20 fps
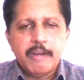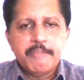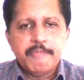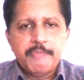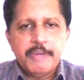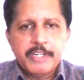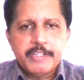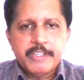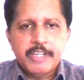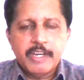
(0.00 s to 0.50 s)

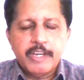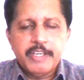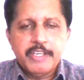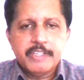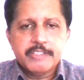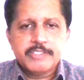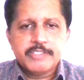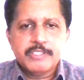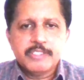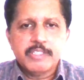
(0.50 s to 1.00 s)
when
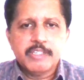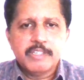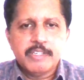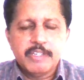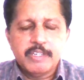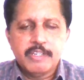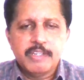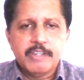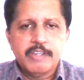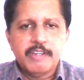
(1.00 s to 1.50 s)

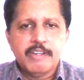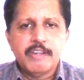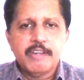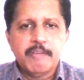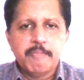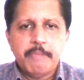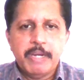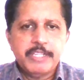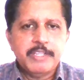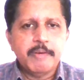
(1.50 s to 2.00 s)

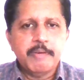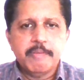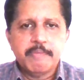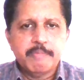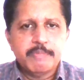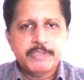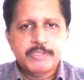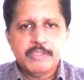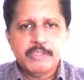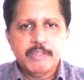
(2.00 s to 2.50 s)
by
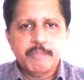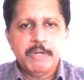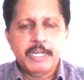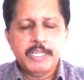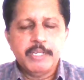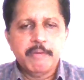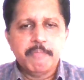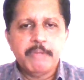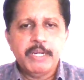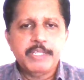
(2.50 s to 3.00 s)

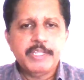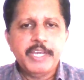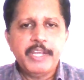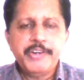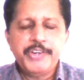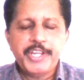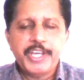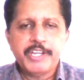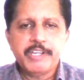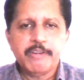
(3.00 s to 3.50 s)
the
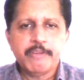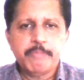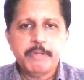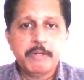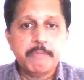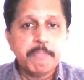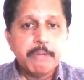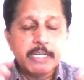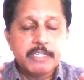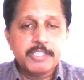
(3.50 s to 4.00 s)
India
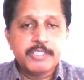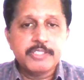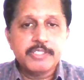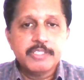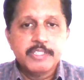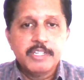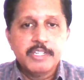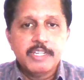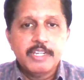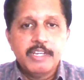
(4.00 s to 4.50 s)
government, but
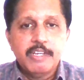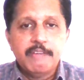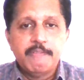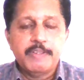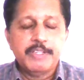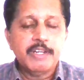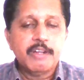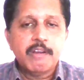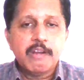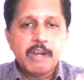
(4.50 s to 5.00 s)
when
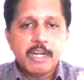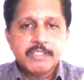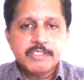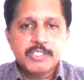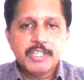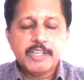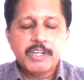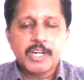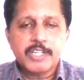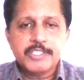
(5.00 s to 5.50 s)
the
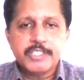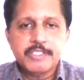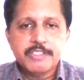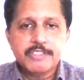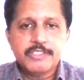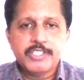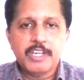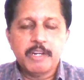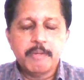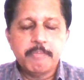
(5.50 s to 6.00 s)
consecration
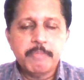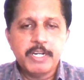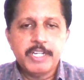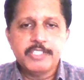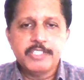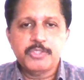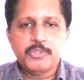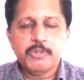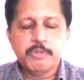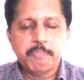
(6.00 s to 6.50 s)

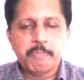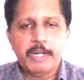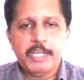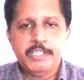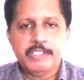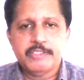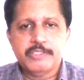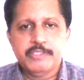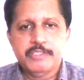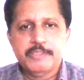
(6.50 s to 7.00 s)
ceremonies took
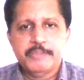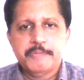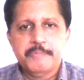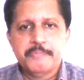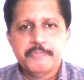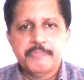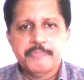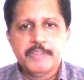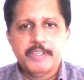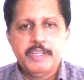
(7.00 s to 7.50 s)
place,
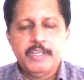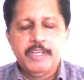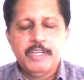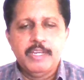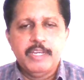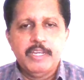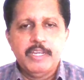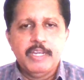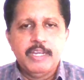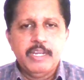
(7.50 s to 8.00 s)

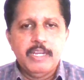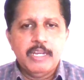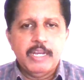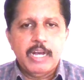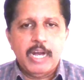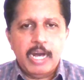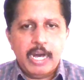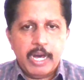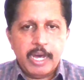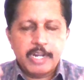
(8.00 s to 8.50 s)

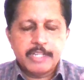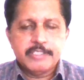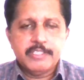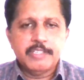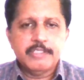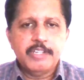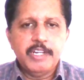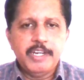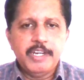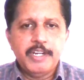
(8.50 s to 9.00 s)

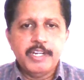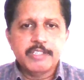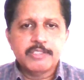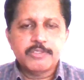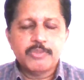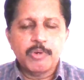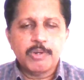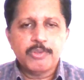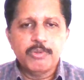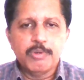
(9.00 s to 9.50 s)
RSS leaders
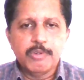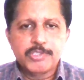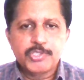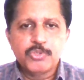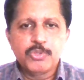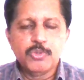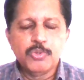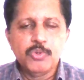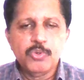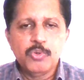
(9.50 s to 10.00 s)
or those
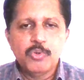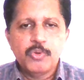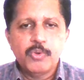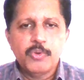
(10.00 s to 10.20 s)
who